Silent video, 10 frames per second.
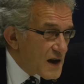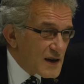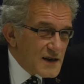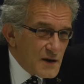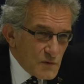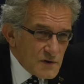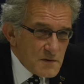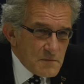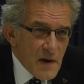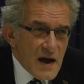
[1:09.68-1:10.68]
And I
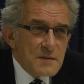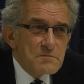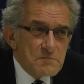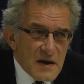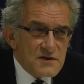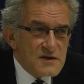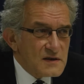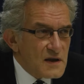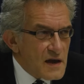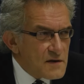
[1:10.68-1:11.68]
wouldn't mind
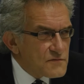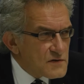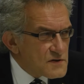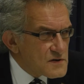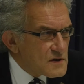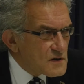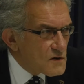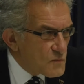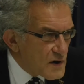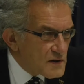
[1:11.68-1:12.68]
betting that every
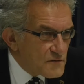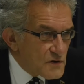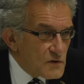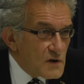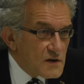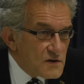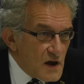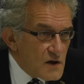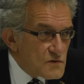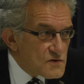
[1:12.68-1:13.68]
single one of you
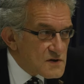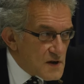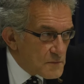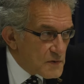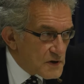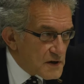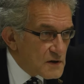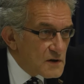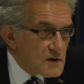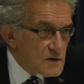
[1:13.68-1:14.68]
knows somebody
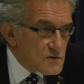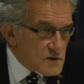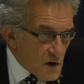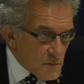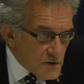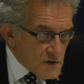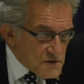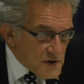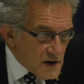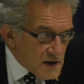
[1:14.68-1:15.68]
who's got
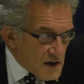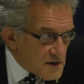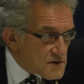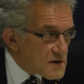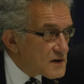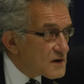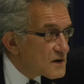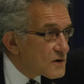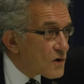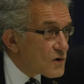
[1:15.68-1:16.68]
prostate cancer
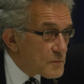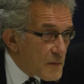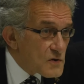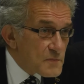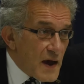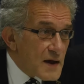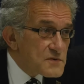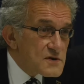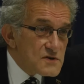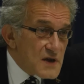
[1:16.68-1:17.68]
or who
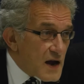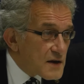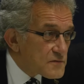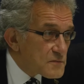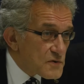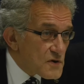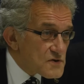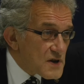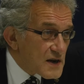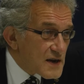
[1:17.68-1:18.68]
perhaps has died from
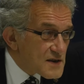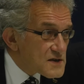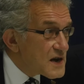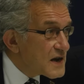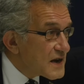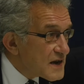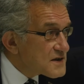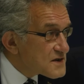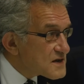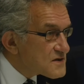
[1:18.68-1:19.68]
prostate cancer.
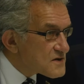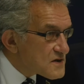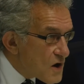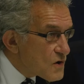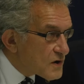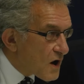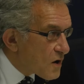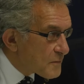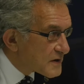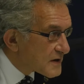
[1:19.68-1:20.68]
It is so
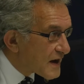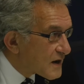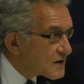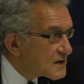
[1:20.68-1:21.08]
common now.